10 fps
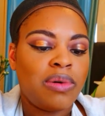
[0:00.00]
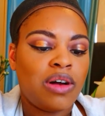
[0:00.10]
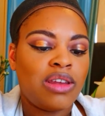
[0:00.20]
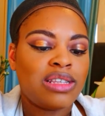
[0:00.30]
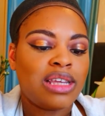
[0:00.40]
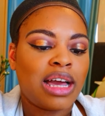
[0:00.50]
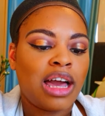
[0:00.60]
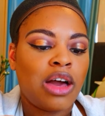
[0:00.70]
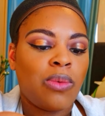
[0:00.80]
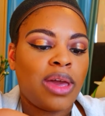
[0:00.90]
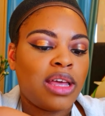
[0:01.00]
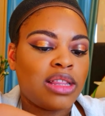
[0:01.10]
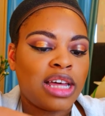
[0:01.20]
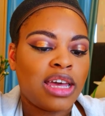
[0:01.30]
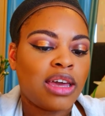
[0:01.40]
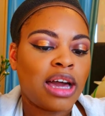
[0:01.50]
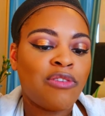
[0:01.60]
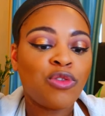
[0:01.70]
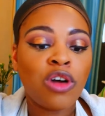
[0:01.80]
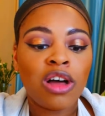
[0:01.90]
honestly i can't wait like
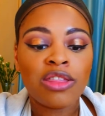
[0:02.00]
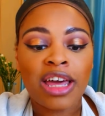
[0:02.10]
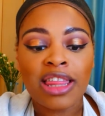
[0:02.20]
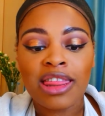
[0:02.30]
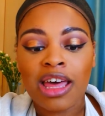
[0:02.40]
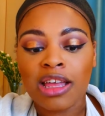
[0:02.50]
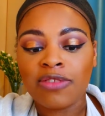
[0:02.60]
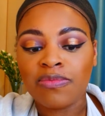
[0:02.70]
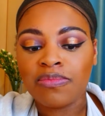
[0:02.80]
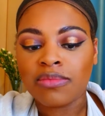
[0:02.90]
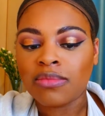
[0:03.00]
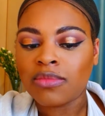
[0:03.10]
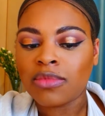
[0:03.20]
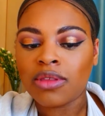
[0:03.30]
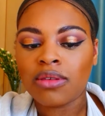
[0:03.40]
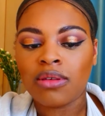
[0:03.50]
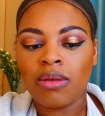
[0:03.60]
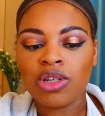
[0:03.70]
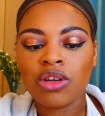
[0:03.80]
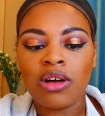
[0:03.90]
i've got like their oh,
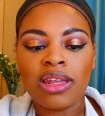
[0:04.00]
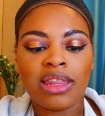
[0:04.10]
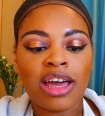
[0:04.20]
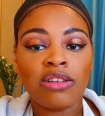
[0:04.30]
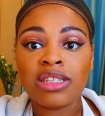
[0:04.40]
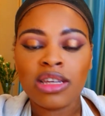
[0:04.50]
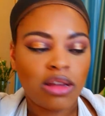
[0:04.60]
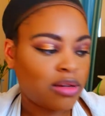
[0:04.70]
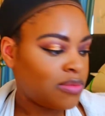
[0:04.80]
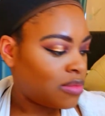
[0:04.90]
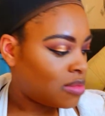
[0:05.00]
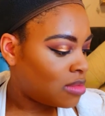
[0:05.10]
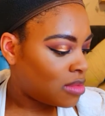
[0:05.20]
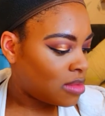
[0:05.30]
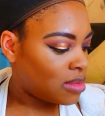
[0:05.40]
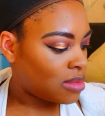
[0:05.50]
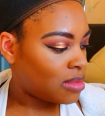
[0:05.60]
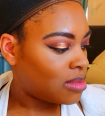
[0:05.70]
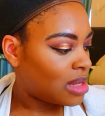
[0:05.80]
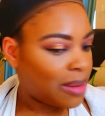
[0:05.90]
what do you call it their concealer
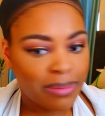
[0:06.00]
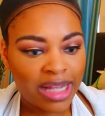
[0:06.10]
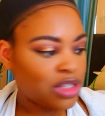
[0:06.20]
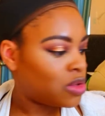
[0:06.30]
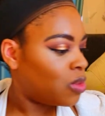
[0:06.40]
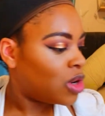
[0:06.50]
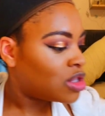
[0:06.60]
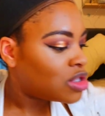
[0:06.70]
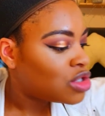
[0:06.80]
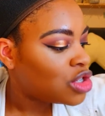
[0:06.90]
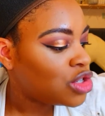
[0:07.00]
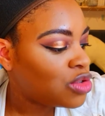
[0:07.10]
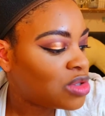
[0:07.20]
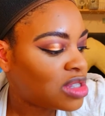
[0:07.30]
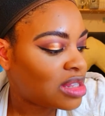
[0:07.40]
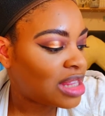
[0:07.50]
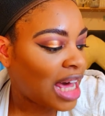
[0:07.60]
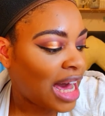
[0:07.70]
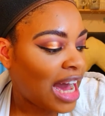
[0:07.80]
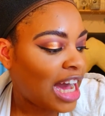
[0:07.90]
A Mans wants to use
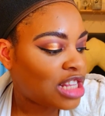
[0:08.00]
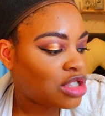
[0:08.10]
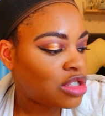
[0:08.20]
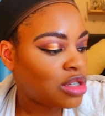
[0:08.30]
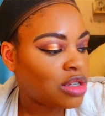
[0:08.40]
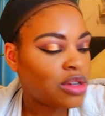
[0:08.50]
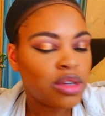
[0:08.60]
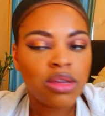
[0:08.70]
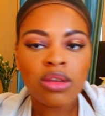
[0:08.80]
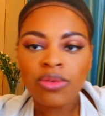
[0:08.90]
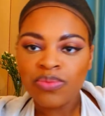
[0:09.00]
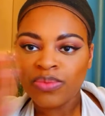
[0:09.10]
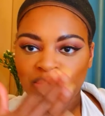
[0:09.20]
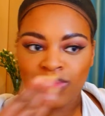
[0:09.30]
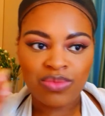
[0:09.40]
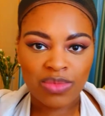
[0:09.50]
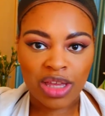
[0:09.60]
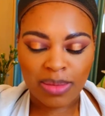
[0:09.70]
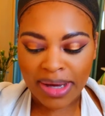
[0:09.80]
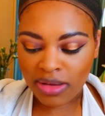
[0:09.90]
that and
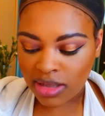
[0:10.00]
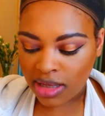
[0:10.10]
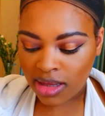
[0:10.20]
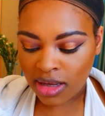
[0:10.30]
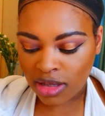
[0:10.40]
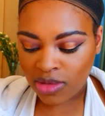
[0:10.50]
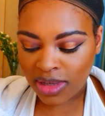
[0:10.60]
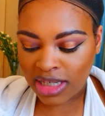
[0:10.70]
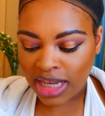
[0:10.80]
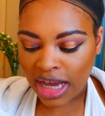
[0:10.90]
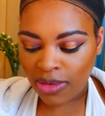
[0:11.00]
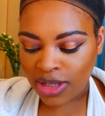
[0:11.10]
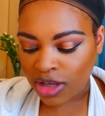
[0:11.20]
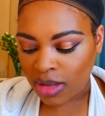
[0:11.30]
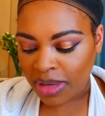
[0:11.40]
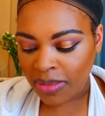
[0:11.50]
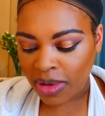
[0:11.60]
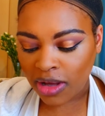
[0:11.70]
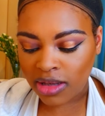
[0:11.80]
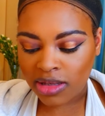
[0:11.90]
the powder together i just want to see how it's going to be
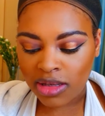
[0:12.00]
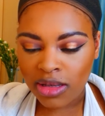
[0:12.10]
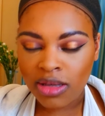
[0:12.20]
because